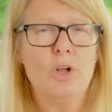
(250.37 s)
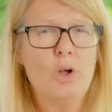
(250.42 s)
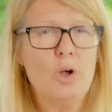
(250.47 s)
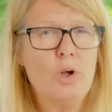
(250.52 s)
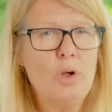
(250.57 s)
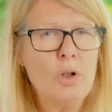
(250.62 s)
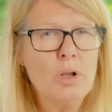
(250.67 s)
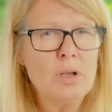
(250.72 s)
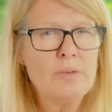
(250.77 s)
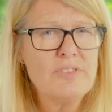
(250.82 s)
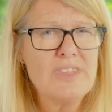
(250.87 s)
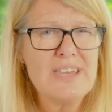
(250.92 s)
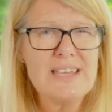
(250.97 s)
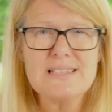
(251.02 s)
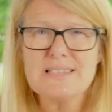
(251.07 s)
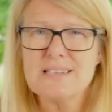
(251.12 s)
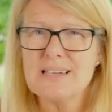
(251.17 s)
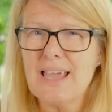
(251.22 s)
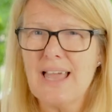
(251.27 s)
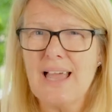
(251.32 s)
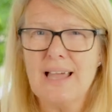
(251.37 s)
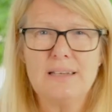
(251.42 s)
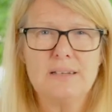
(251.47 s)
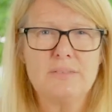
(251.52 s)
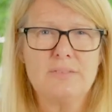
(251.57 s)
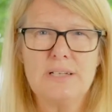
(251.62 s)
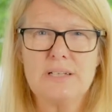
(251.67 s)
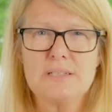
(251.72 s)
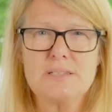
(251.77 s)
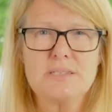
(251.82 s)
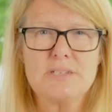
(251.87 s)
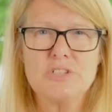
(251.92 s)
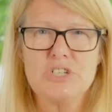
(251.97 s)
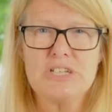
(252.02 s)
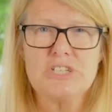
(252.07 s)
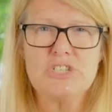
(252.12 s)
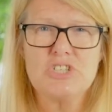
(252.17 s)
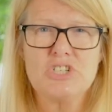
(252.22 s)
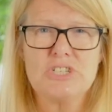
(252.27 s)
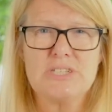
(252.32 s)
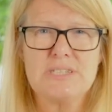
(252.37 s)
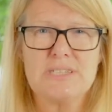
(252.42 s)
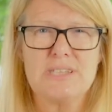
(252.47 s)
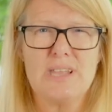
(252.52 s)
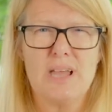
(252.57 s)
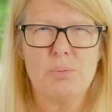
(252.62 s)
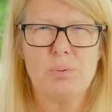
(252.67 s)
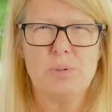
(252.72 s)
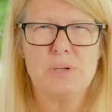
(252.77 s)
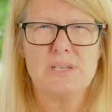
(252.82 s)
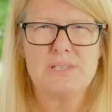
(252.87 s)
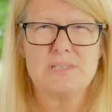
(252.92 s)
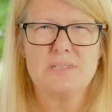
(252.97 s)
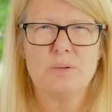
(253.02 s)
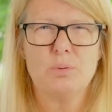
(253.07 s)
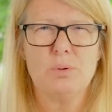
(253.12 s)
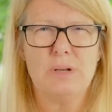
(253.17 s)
all of these are kind of little suggestions to that person.